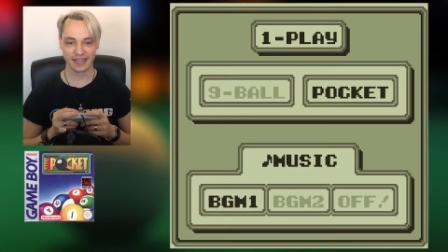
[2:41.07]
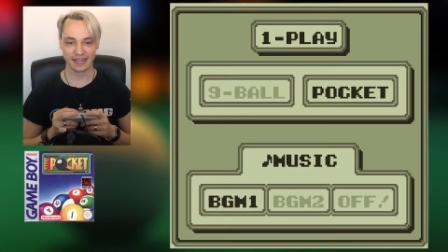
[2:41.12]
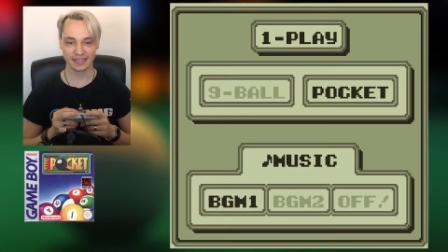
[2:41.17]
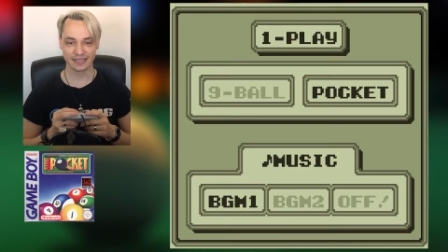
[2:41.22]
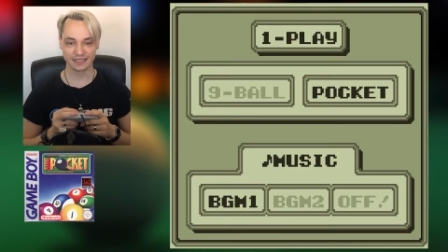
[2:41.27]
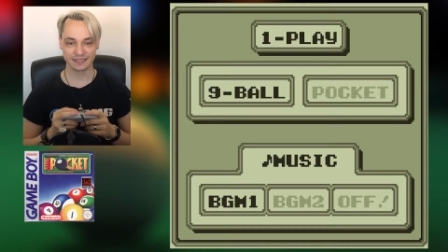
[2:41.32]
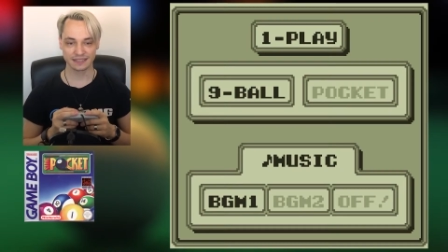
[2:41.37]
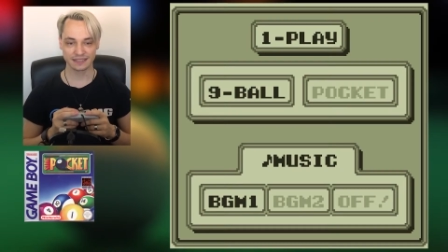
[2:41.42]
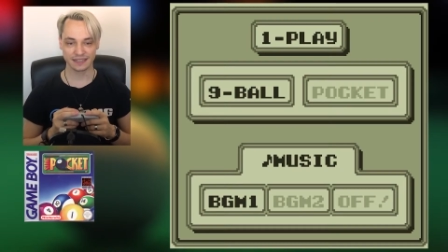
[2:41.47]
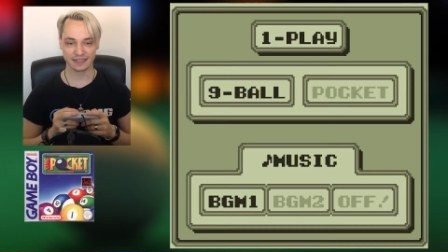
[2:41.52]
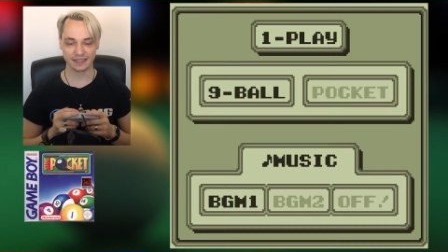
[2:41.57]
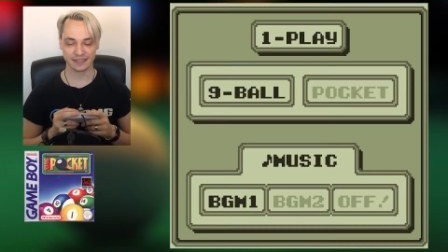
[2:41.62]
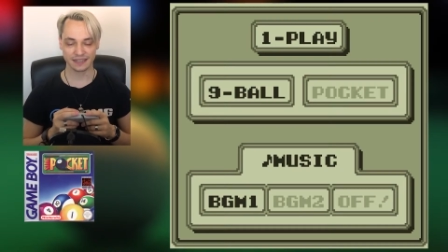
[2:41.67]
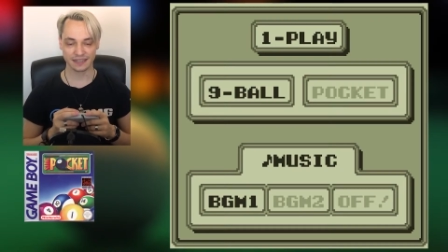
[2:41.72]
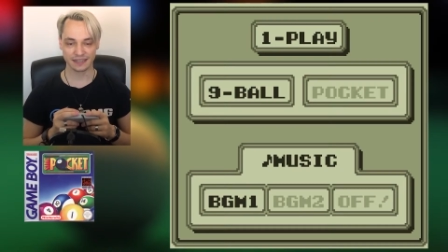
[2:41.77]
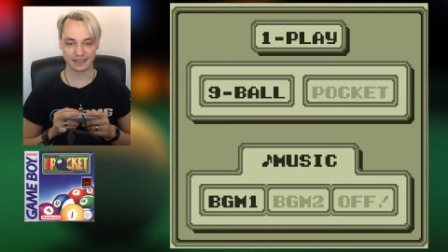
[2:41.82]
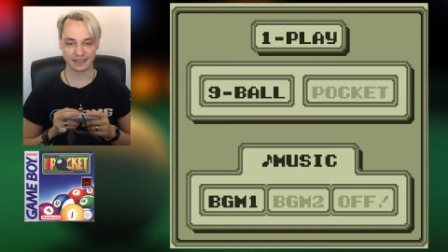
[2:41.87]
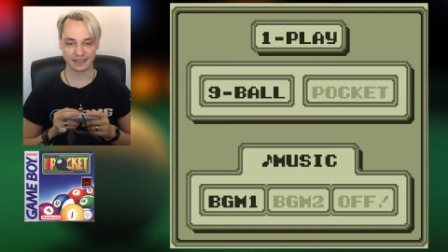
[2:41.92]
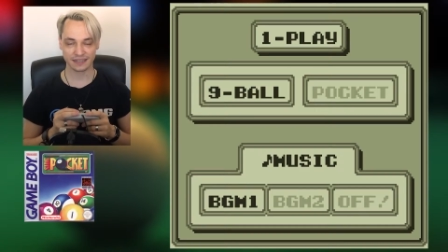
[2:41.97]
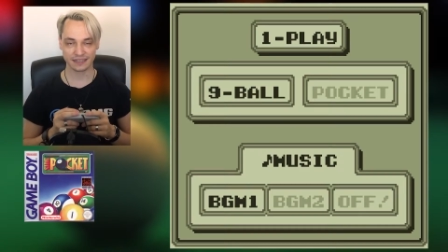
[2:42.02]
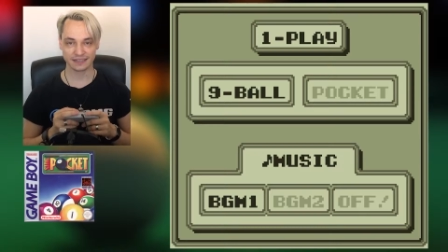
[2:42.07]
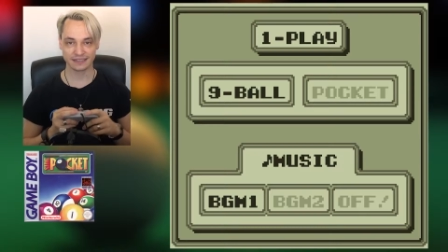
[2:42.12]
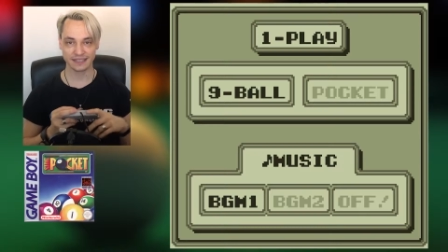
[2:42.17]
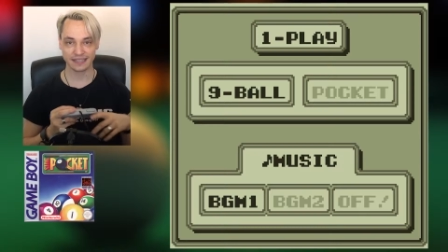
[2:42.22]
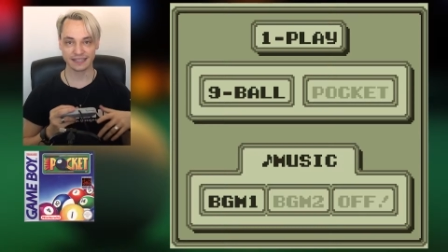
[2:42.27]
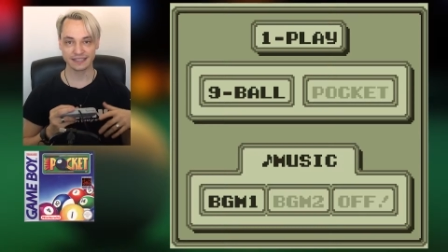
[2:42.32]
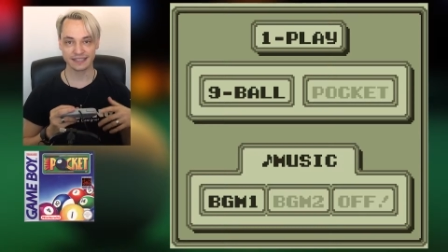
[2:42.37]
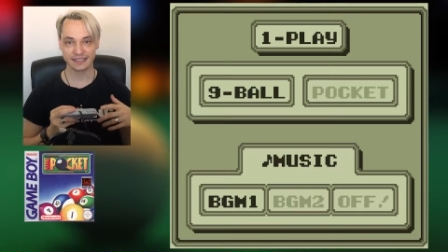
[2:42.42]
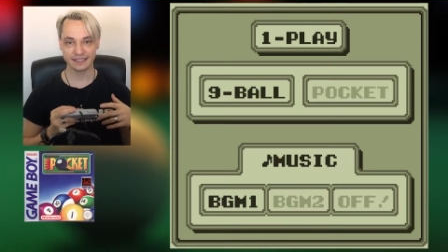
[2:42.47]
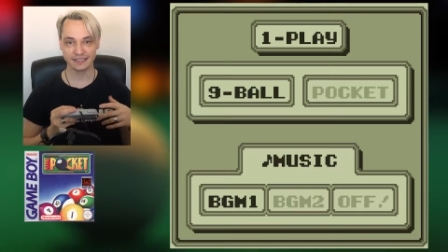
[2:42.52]
And
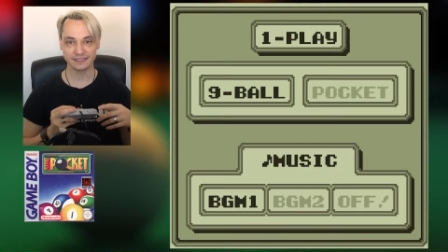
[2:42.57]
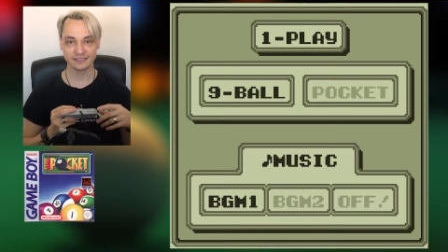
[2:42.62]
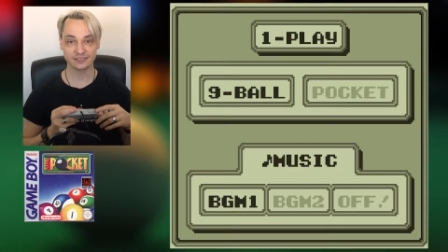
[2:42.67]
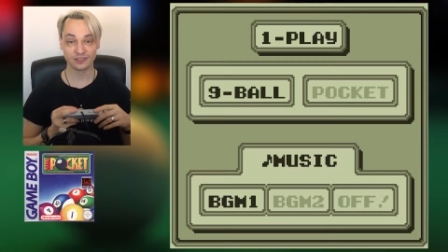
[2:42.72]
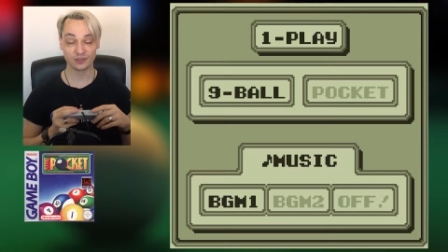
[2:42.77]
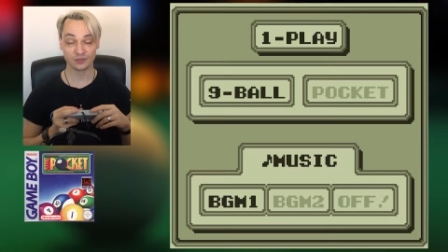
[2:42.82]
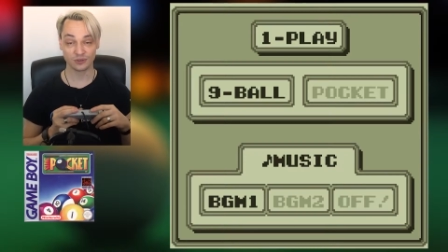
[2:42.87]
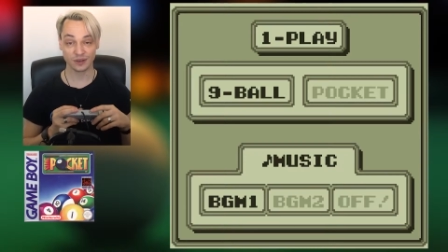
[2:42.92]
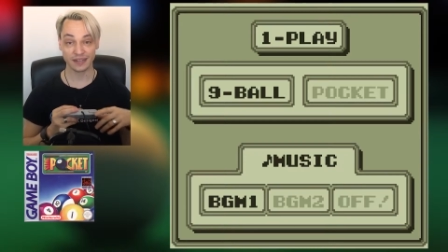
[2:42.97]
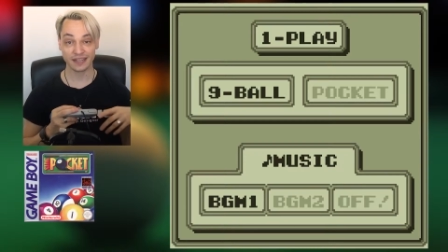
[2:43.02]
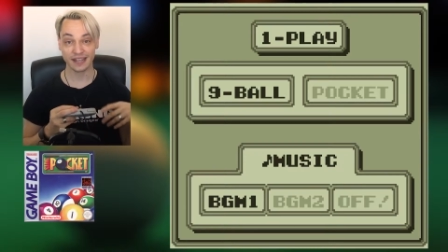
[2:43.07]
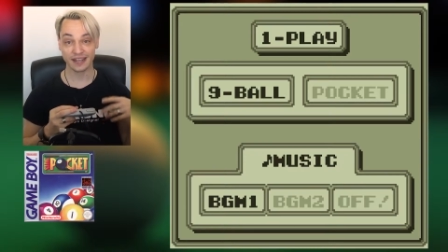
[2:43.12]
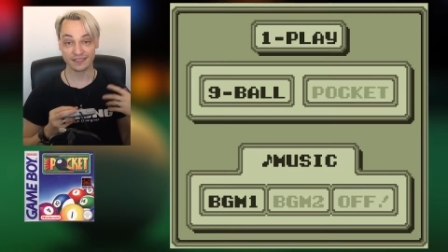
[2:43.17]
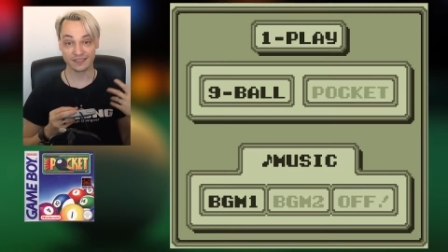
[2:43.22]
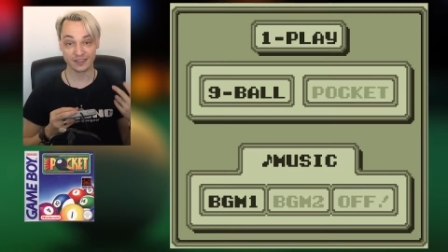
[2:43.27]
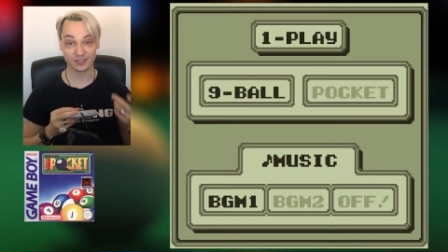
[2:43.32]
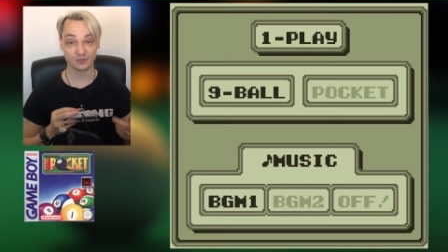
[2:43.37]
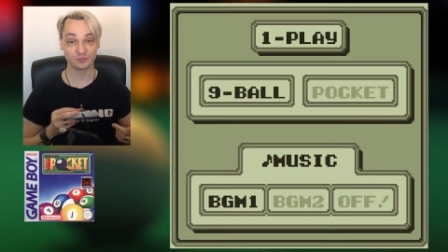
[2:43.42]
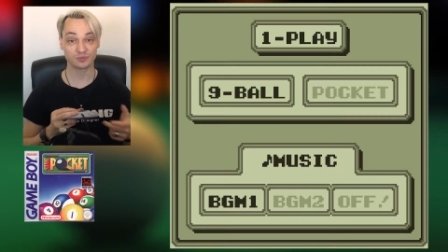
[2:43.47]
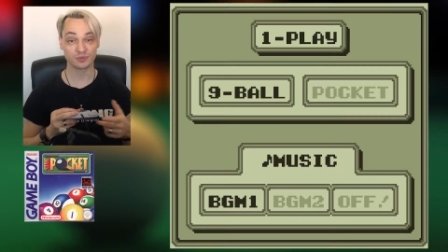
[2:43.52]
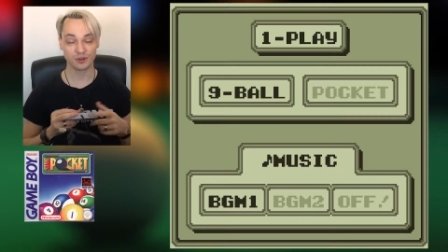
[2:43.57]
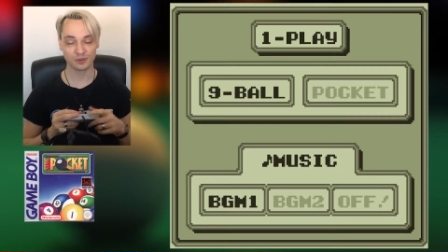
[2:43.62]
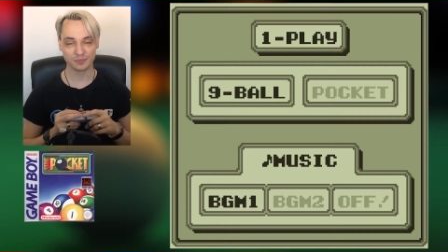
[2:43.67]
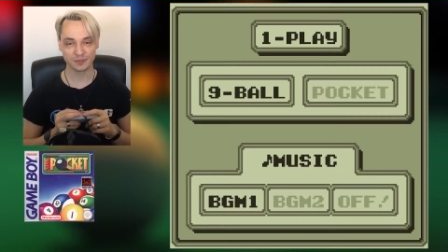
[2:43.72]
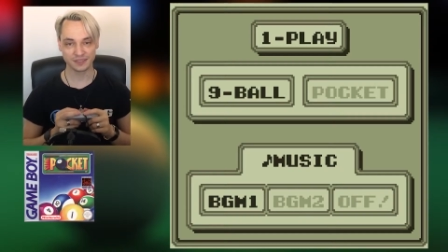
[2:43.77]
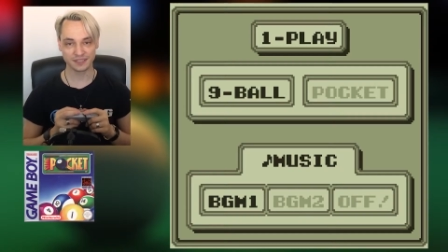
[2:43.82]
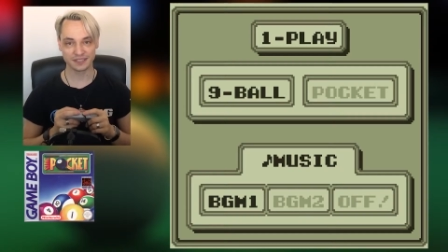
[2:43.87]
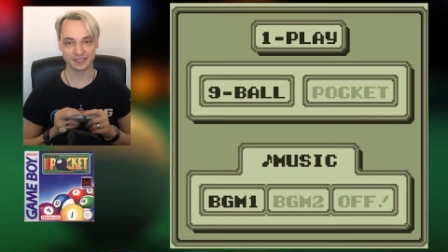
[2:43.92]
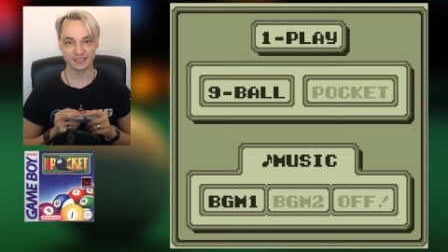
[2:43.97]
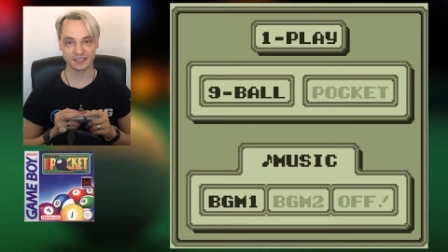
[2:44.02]
Data East already had their
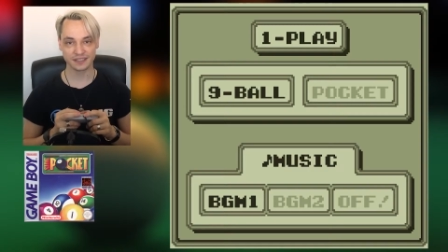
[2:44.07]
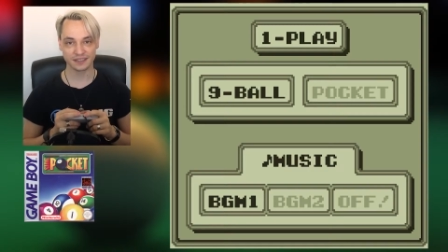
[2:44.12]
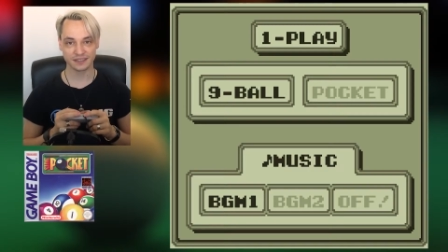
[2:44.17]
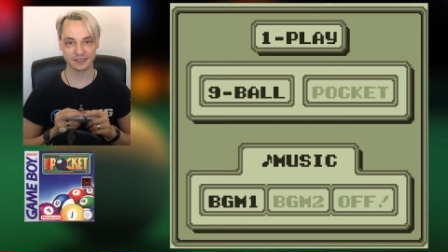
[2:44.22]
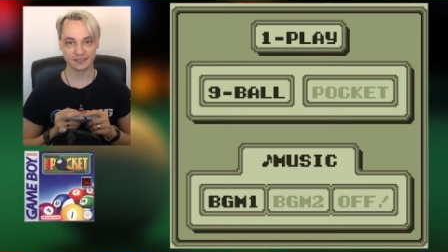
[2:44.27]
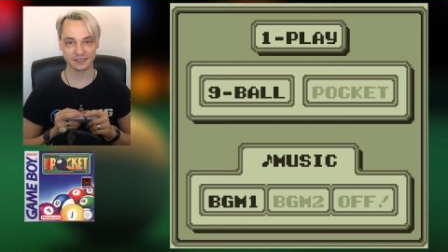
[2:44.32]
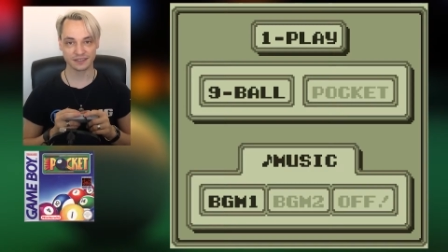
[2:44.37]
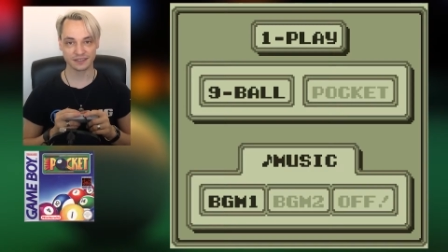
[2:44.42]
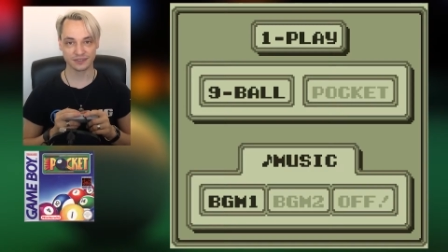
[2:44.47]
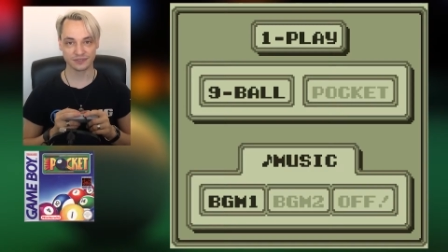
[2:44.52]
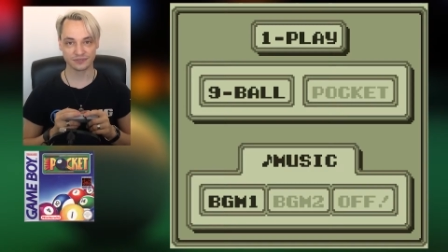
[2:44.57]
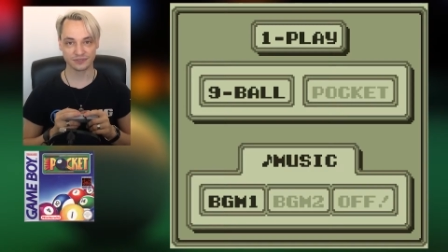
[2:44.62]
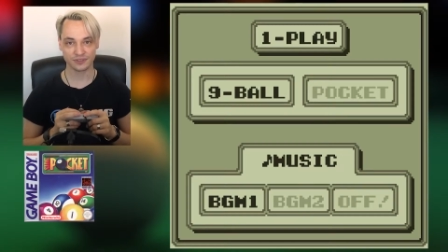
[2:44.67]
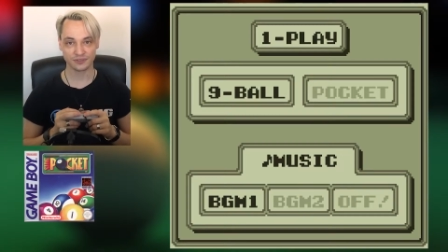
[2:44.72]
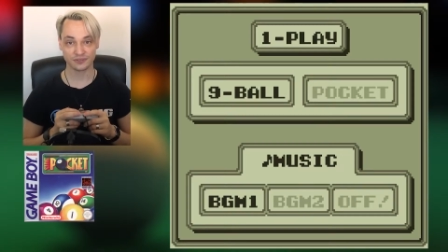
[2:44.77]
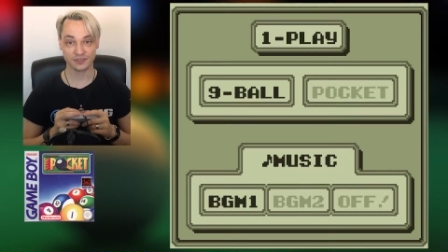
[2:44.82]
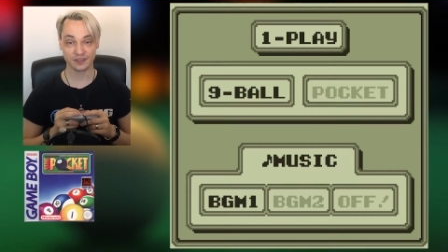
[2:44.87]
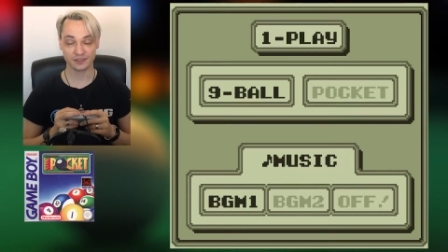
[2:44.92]
property of